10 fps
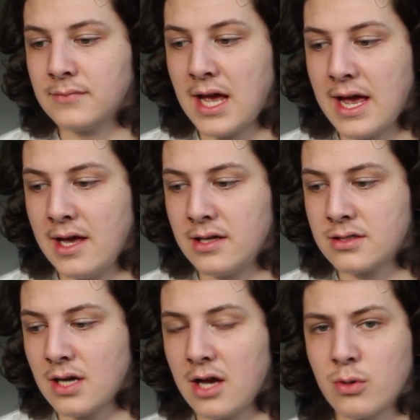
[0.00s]

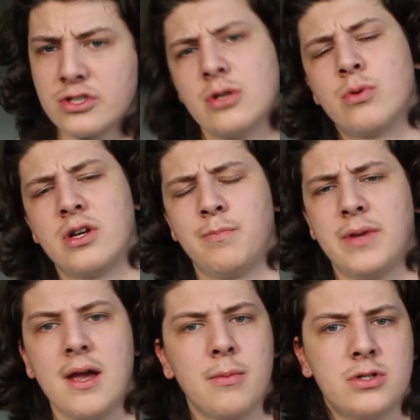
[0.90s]
And I also want to
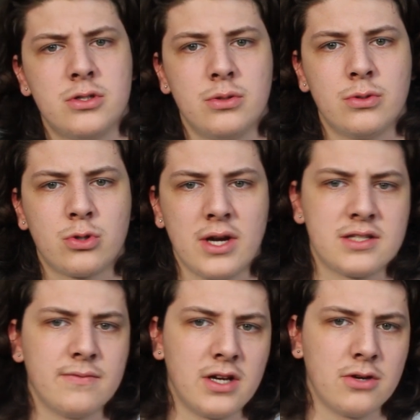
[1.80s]
be able to
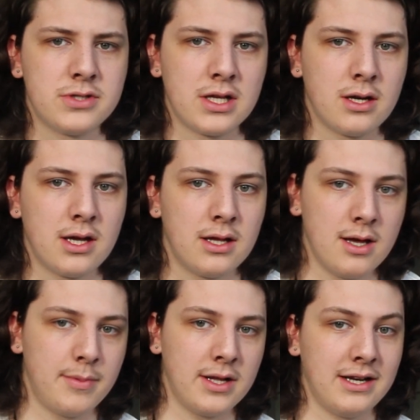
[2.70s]
create some videos that are
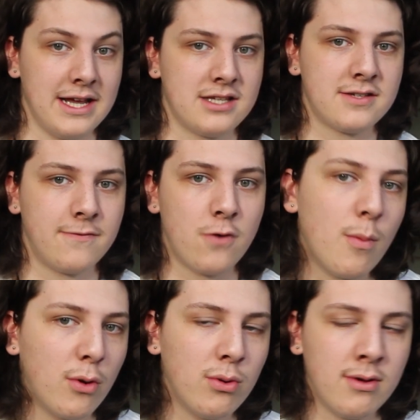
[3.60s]
a bit less
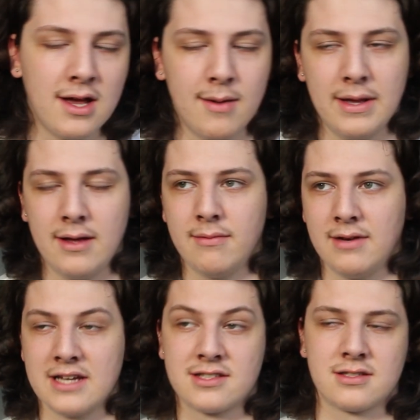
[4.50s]
formal, a bit
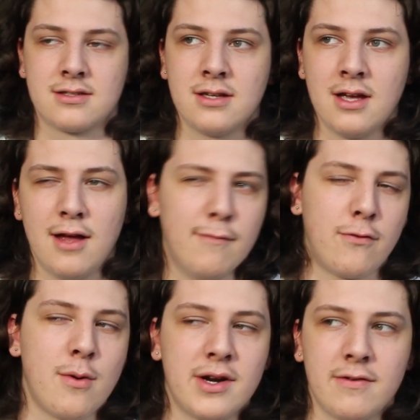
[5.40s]
less
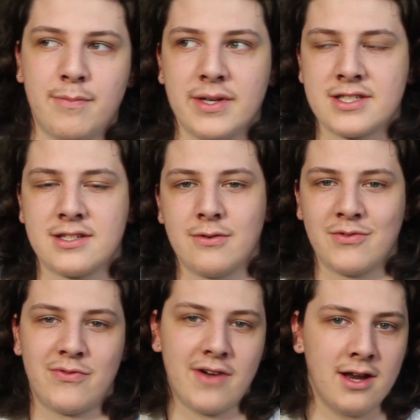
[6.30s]
informative, but
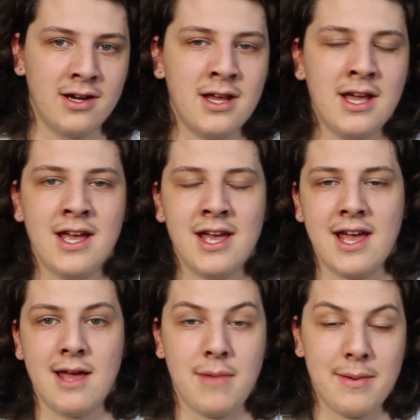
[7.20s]
still fun,
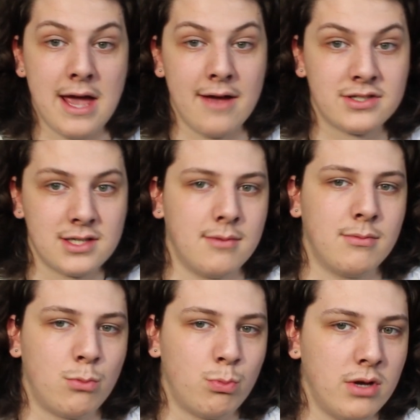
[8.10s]
and maybe have
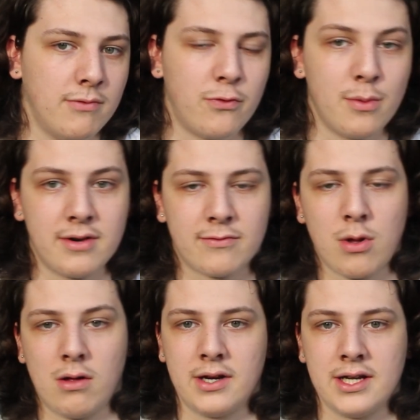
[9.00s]
some informative
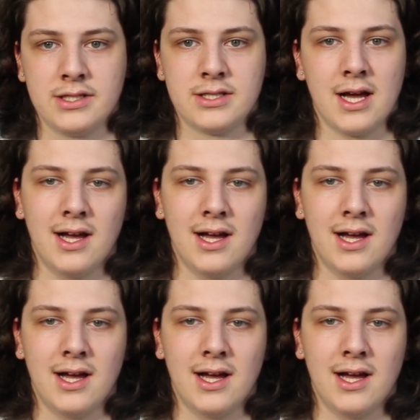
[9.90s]
qualities.